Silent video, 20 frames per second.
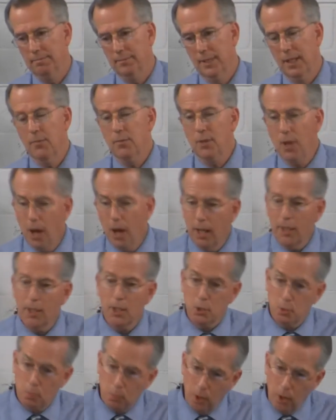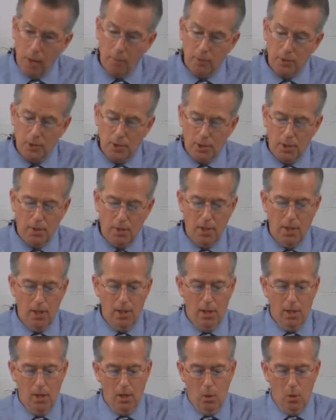If God has promised it,
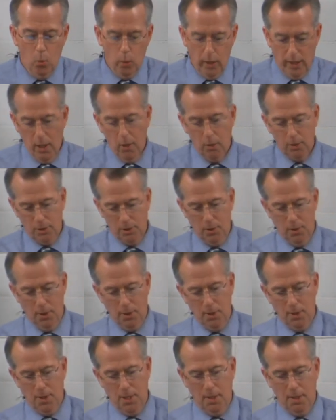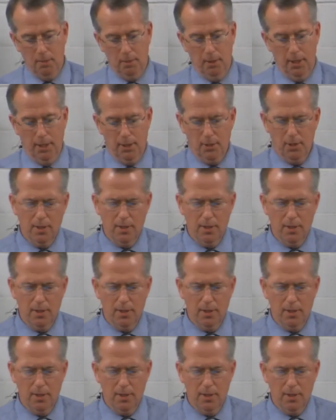we know it's going to take place.